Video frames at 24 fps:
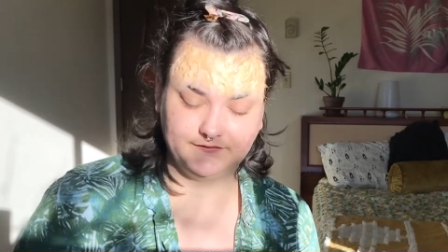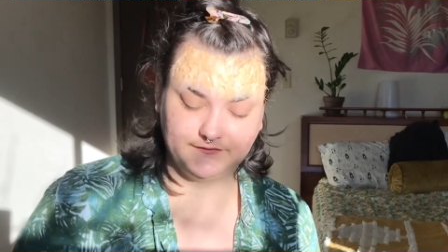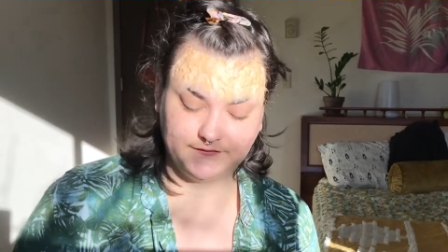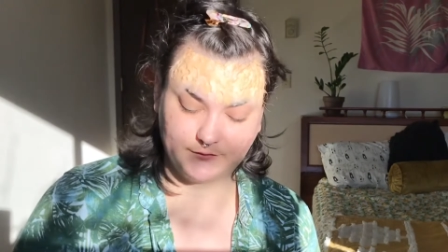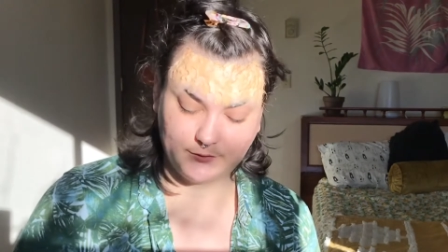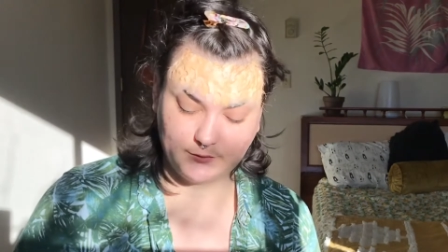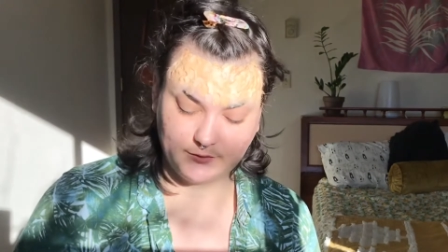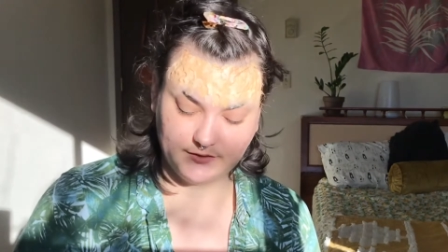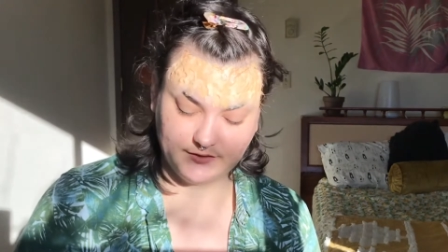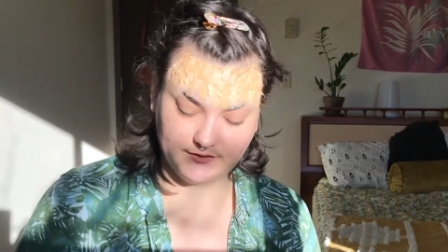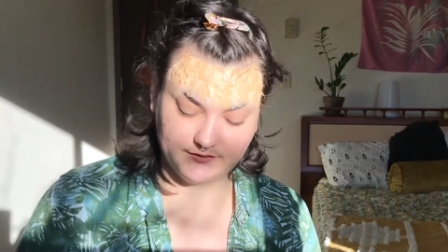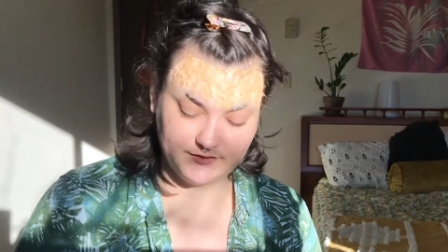
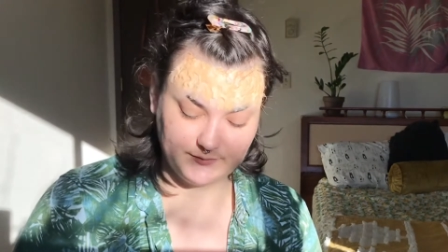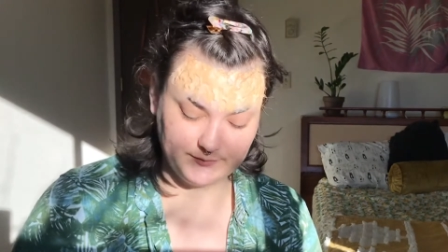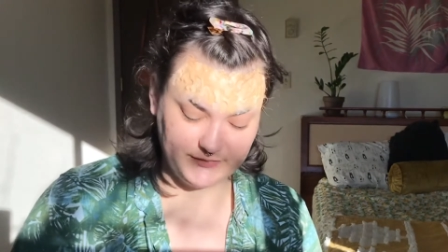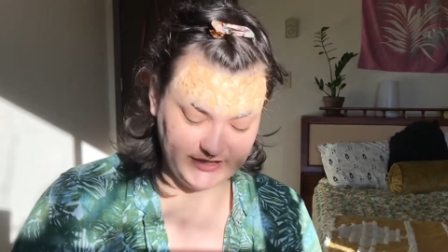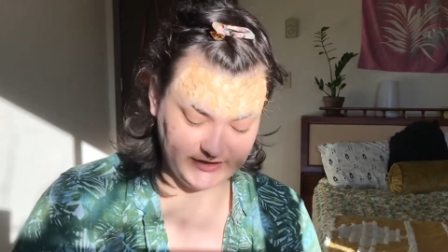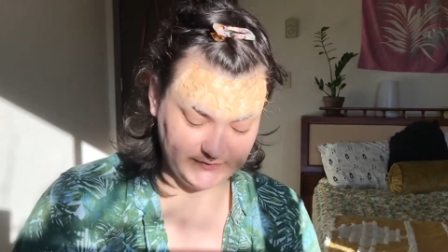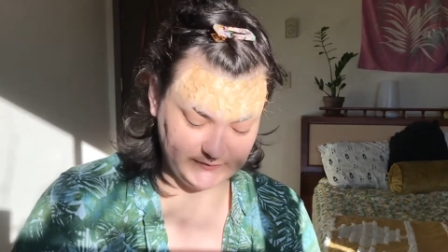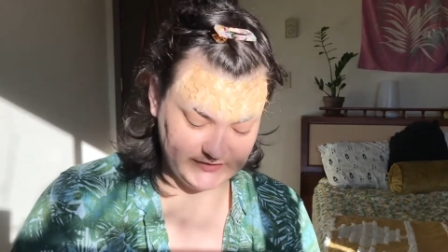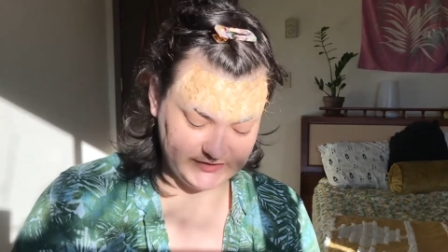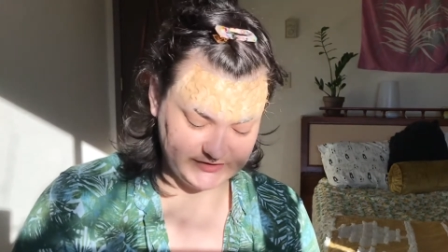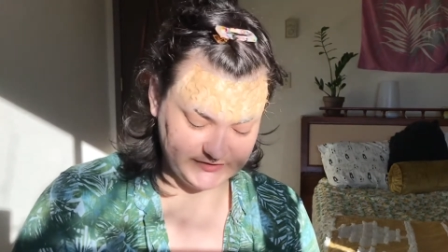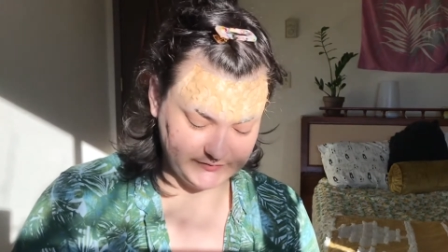for the
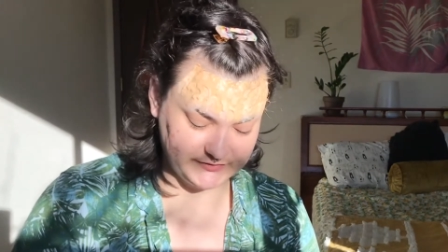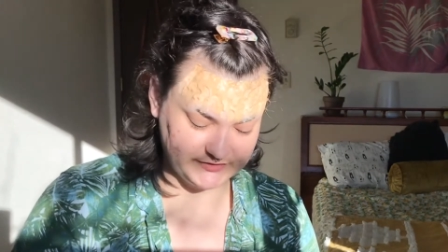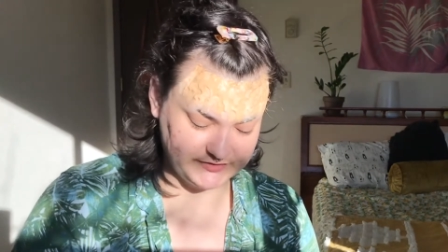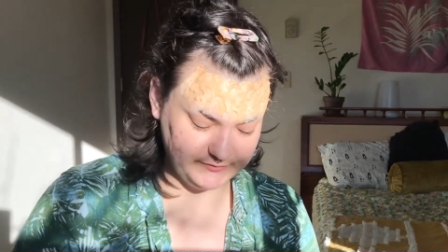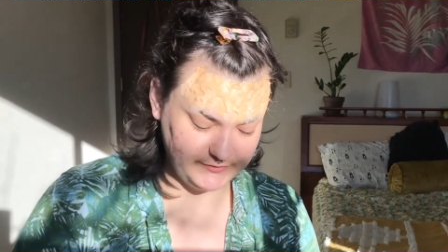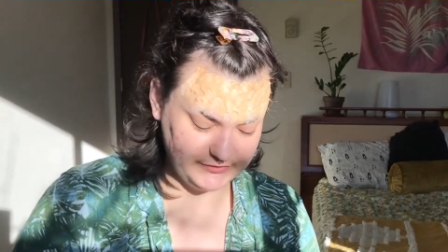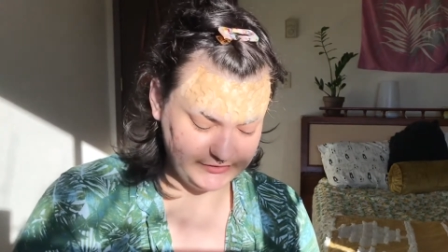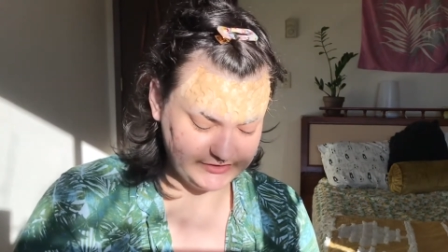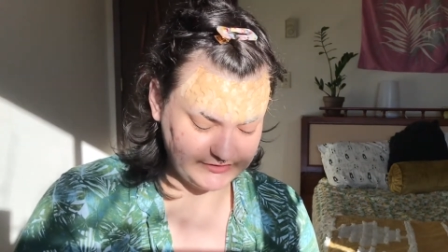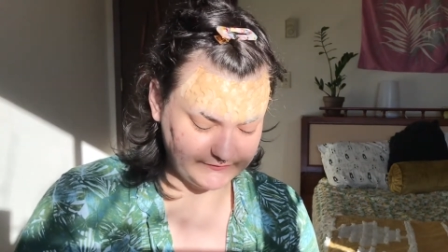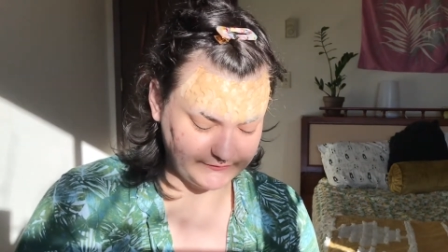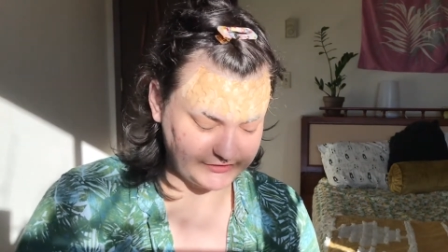pigments, which
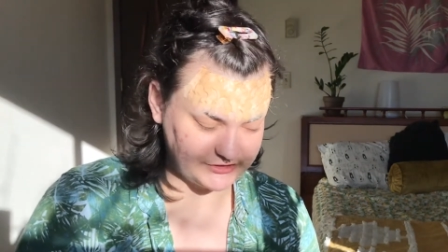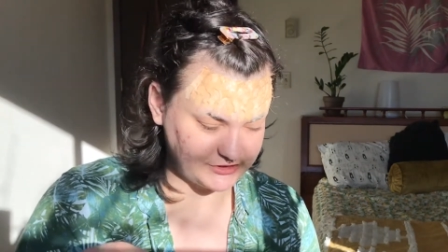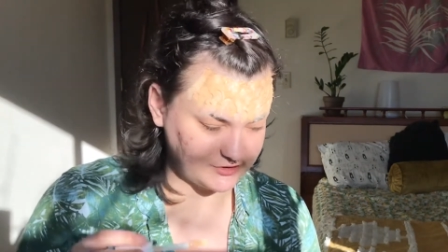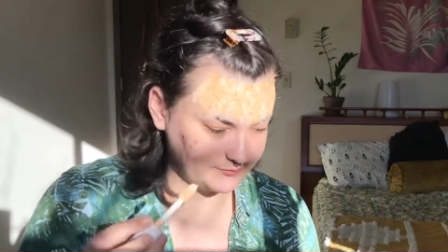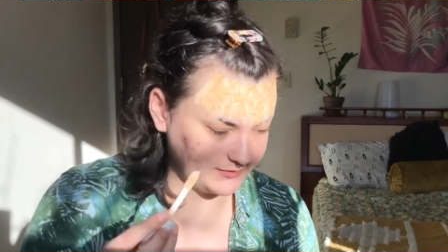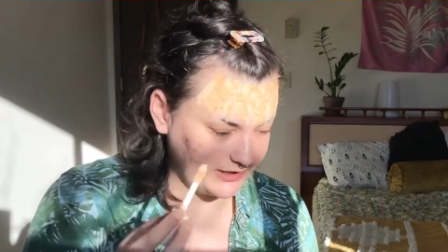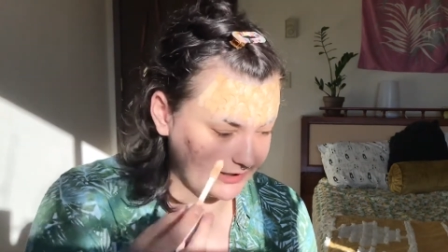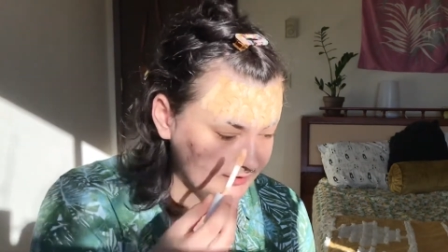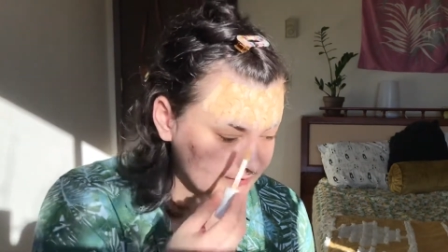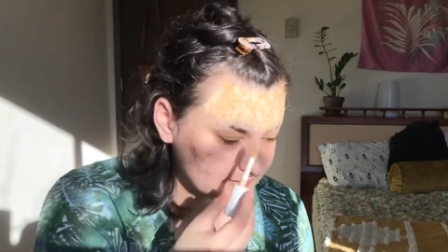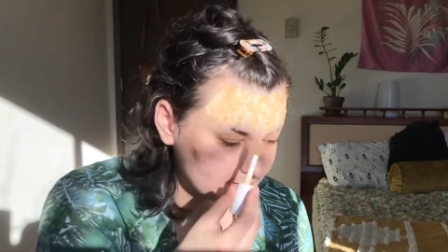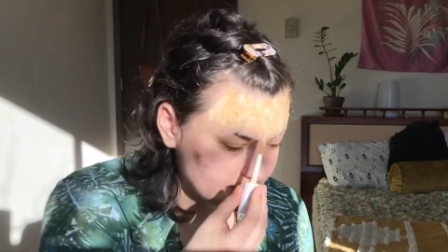most of which are
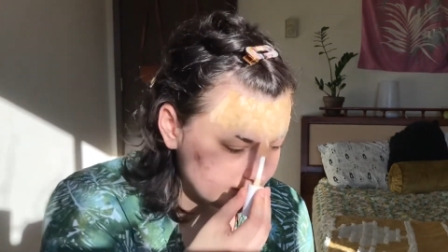matte.